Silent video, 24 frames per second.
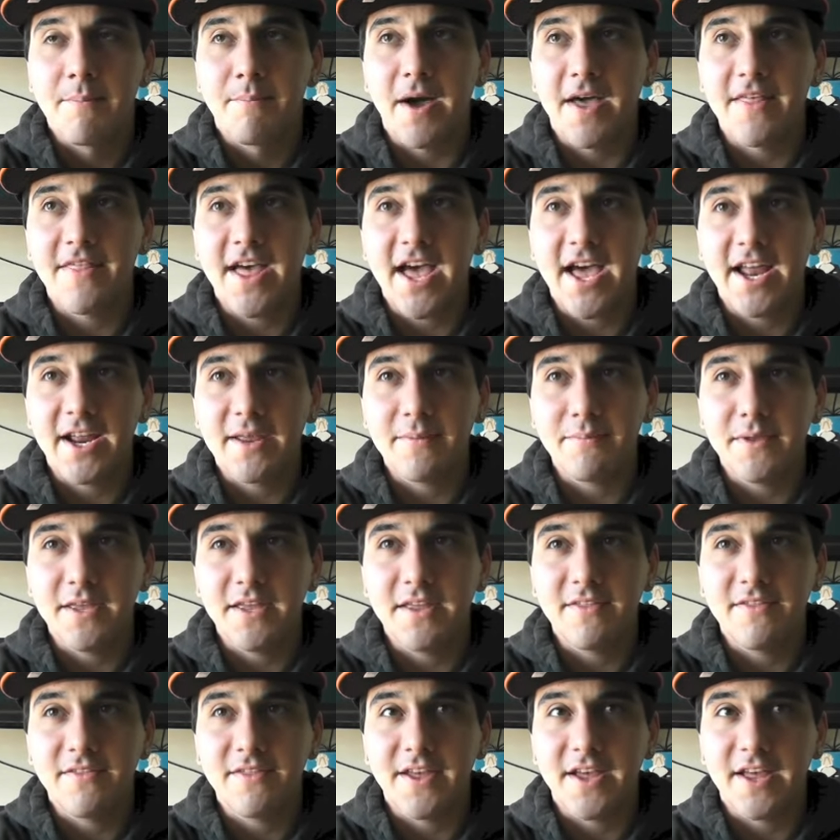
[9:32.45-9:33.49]
By that, I
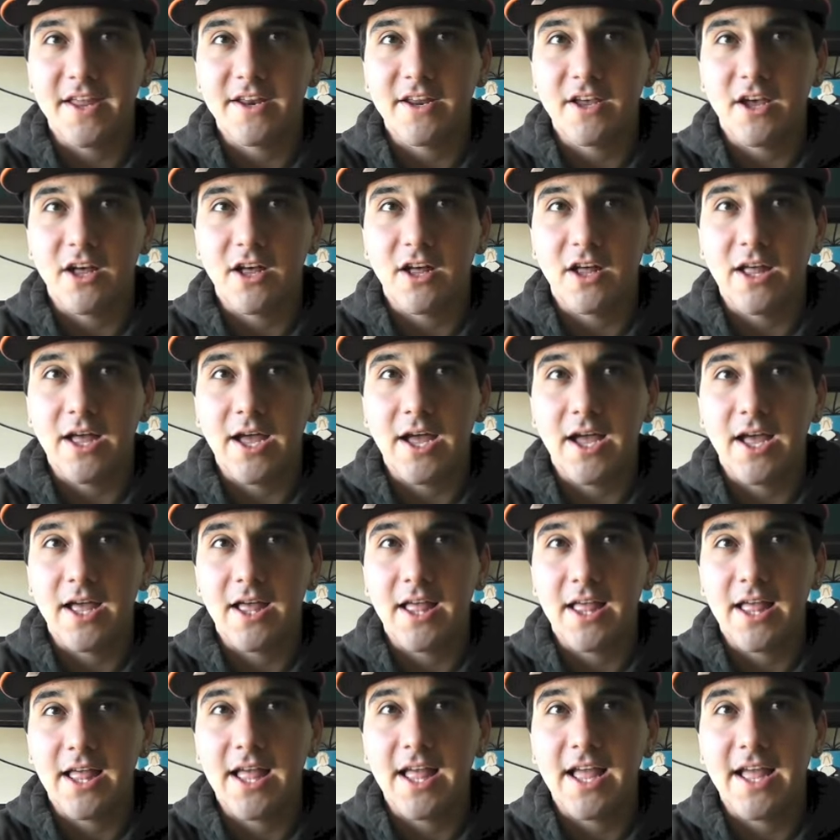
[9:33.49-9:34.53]
mean that.
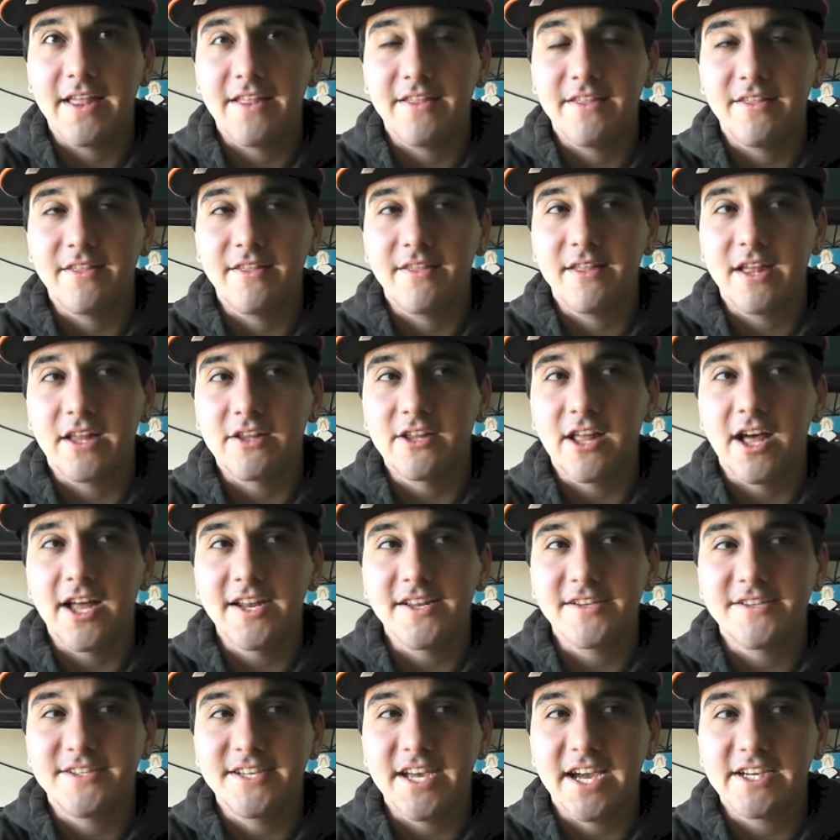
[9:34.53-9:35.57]
Uh, a
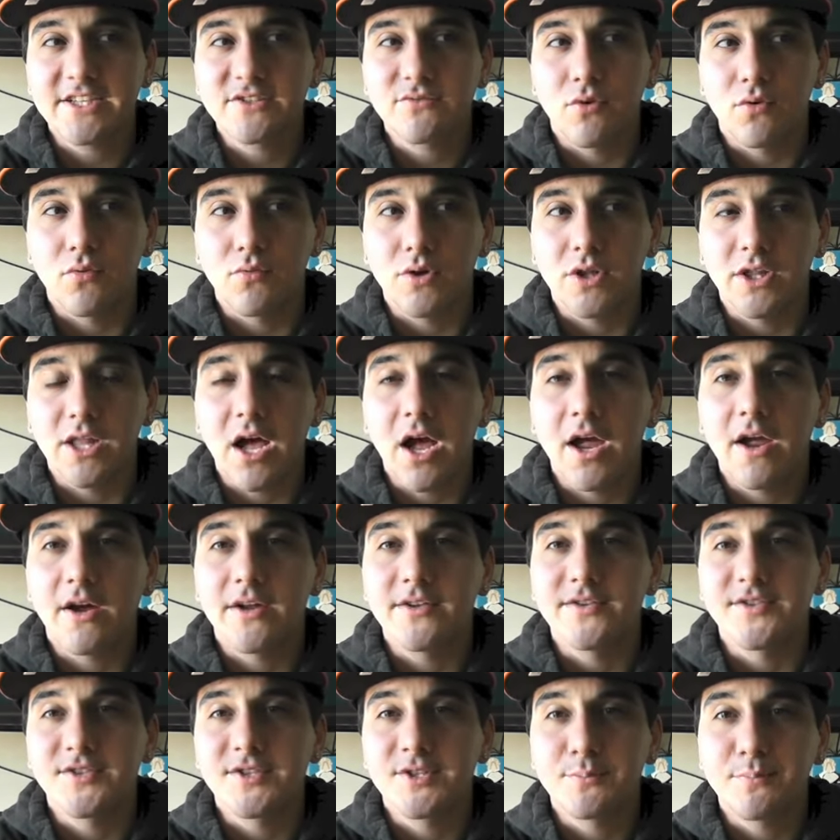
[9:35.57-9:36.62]
lot of decks will rely
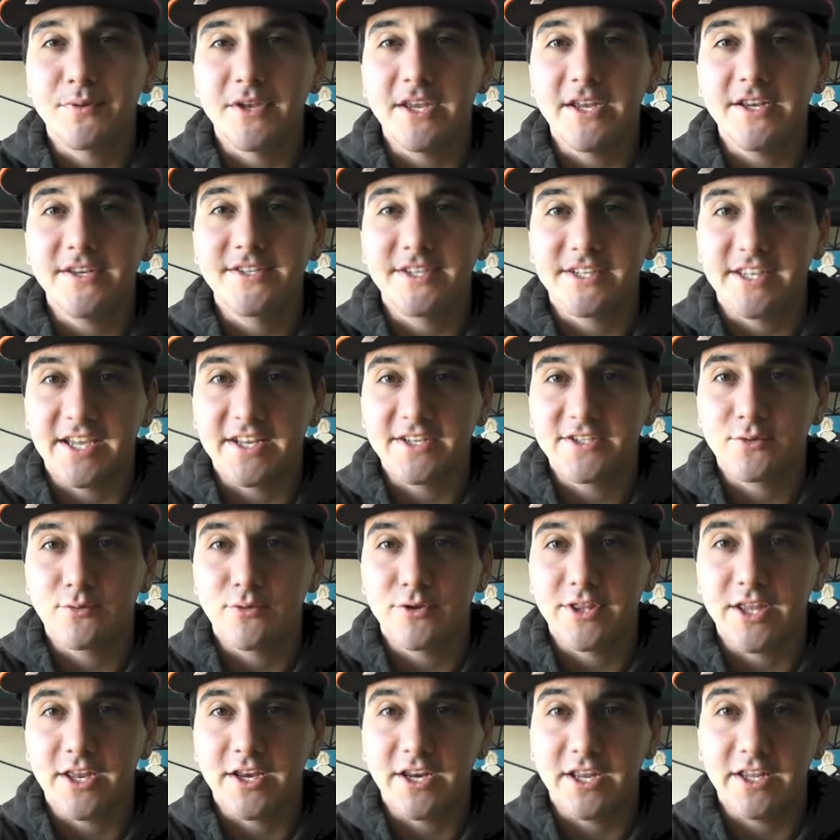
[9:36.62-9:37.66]
on speed to get to
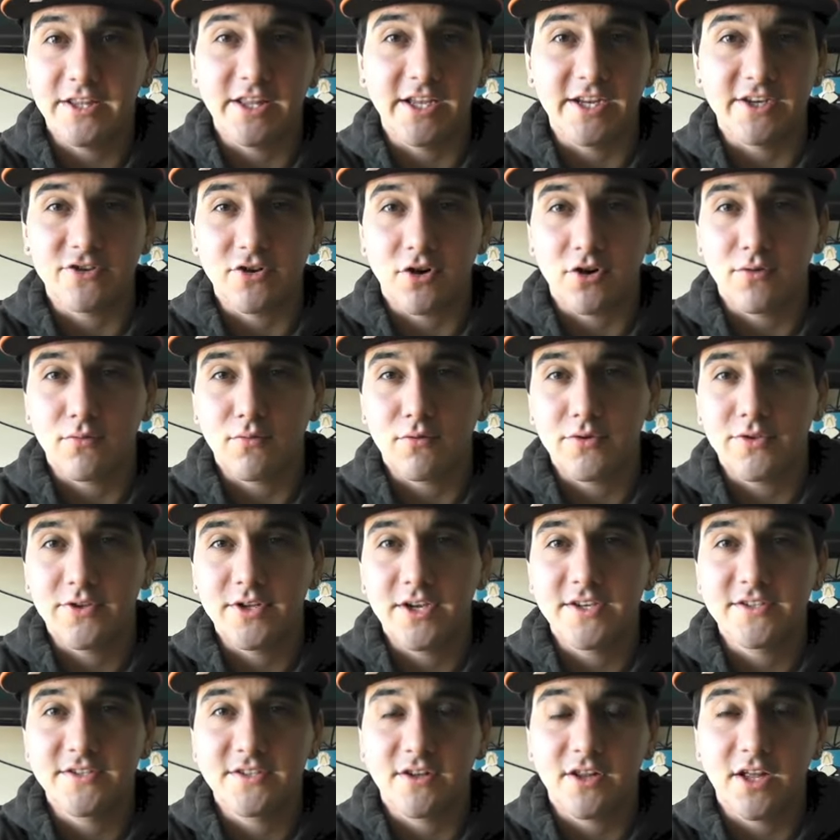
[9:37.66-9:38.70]
what they need like Dark World
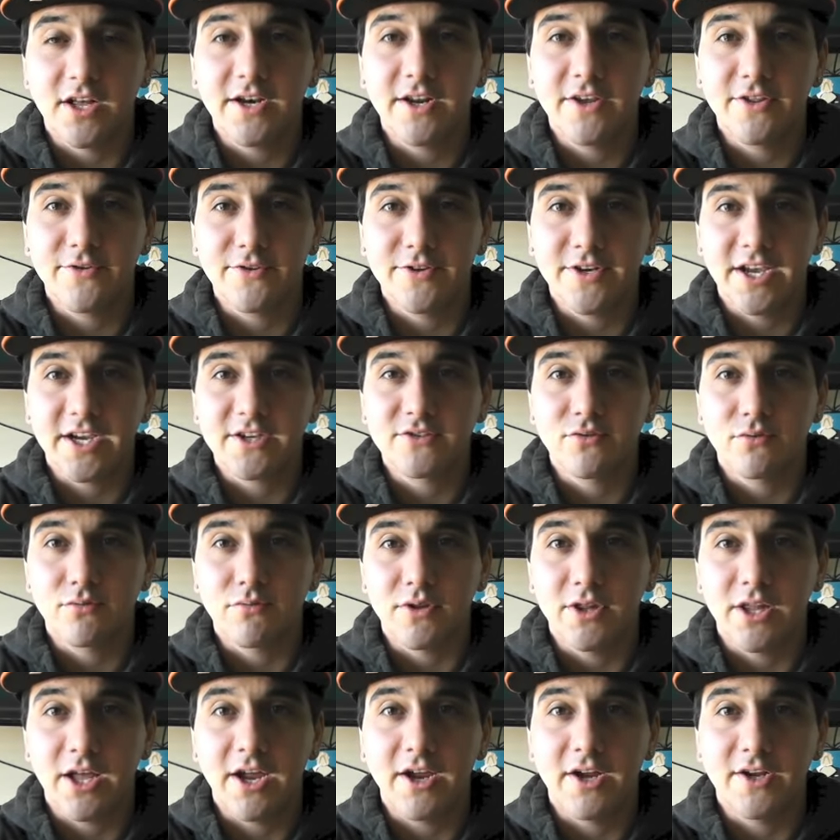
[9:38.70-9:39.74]
does and a lot of other decks will
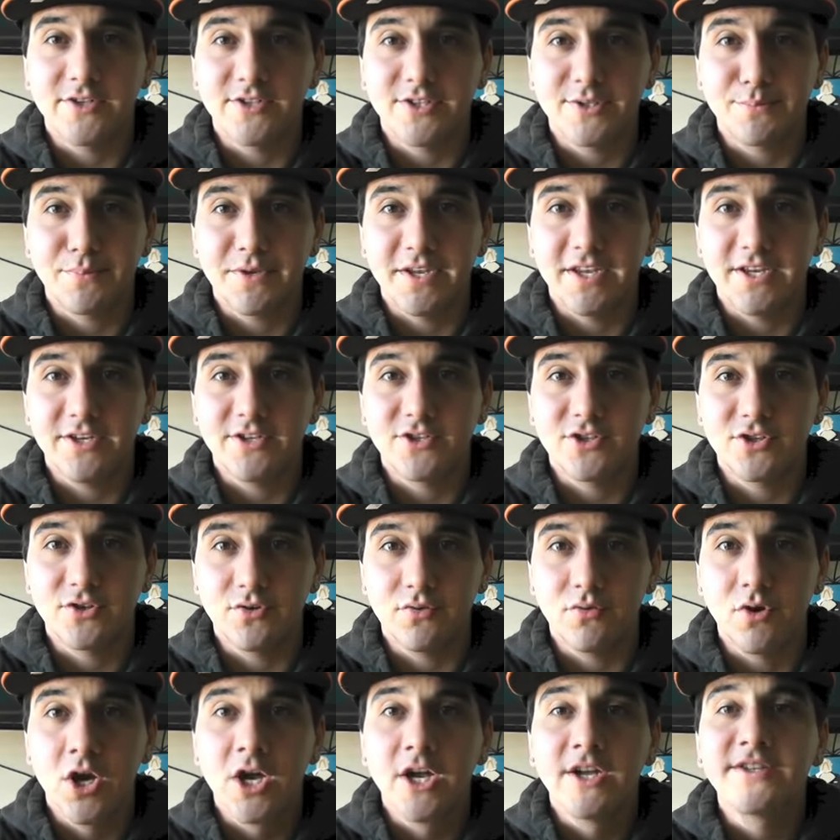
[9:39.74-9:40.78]
rely on speed
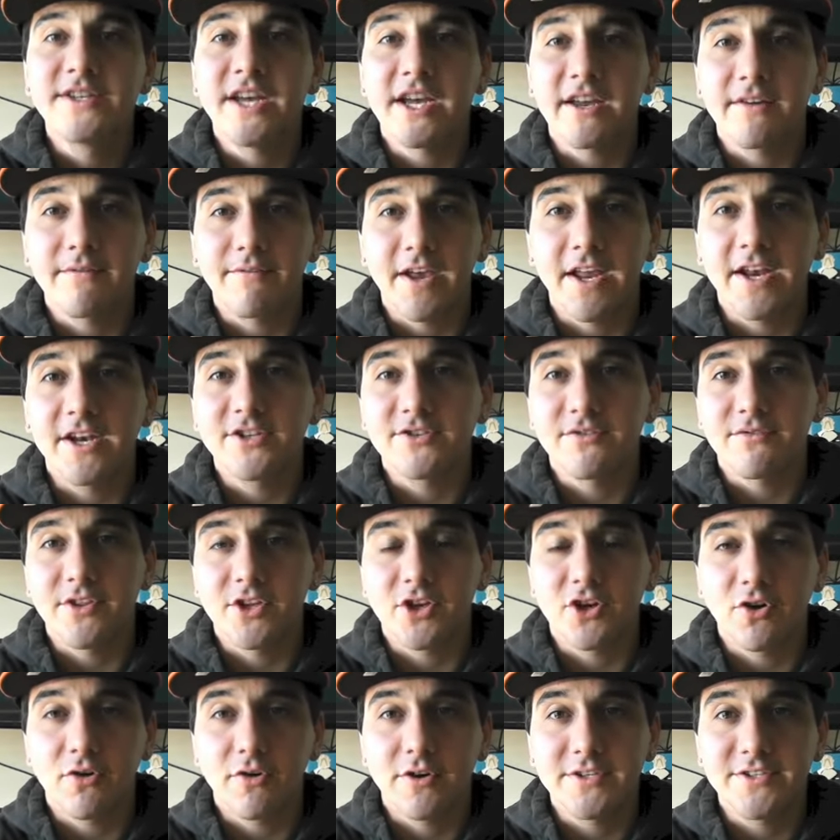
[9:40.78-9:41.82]
to take advantage of
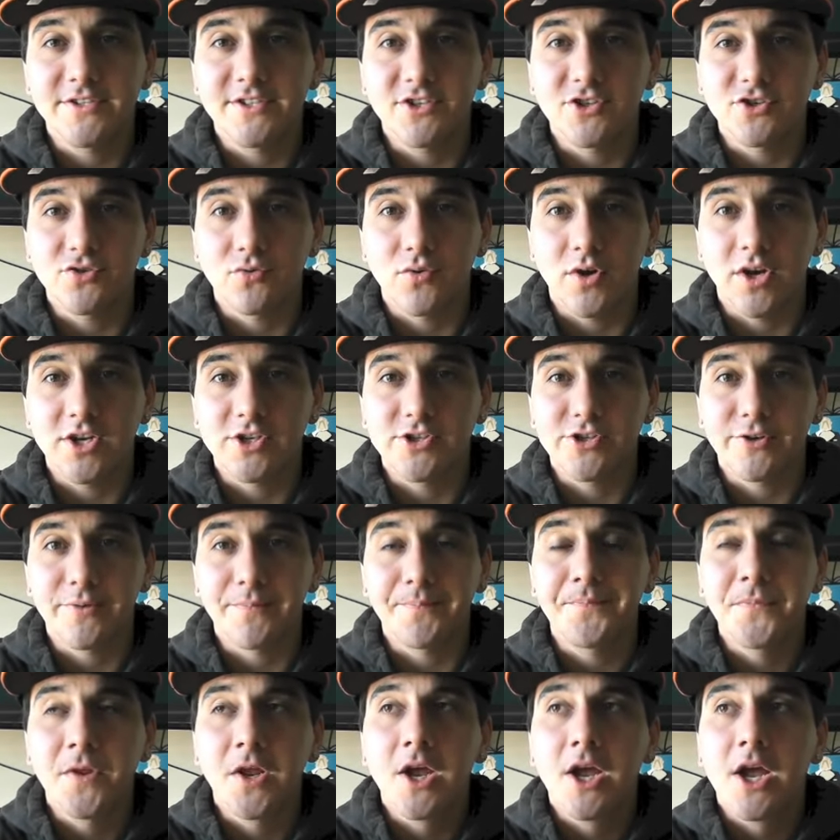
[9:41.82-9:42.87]
the current
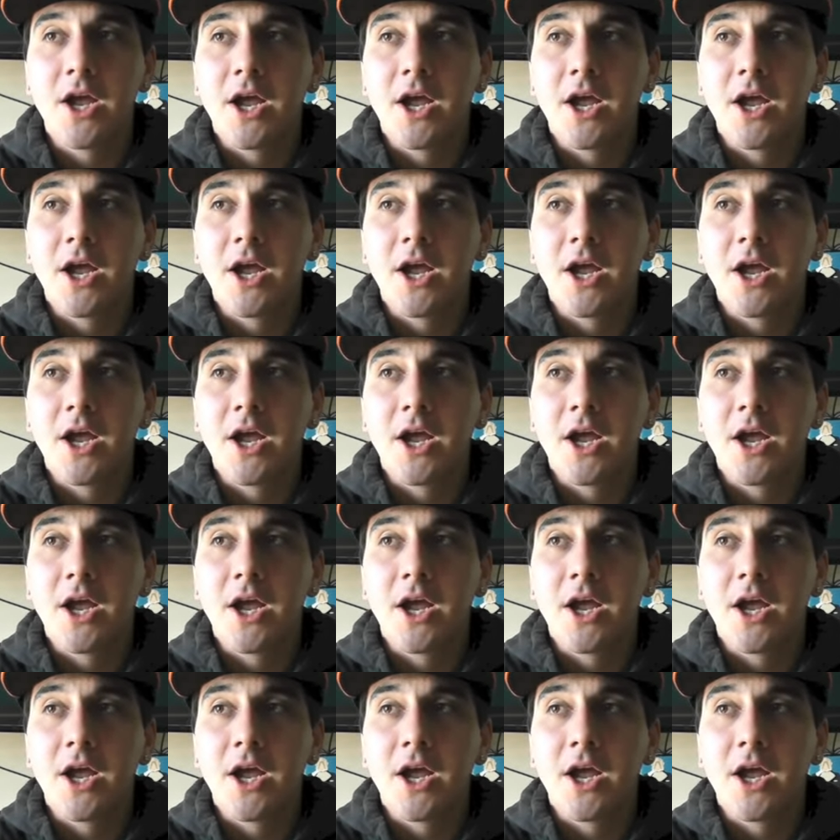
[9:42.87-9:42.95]
situation.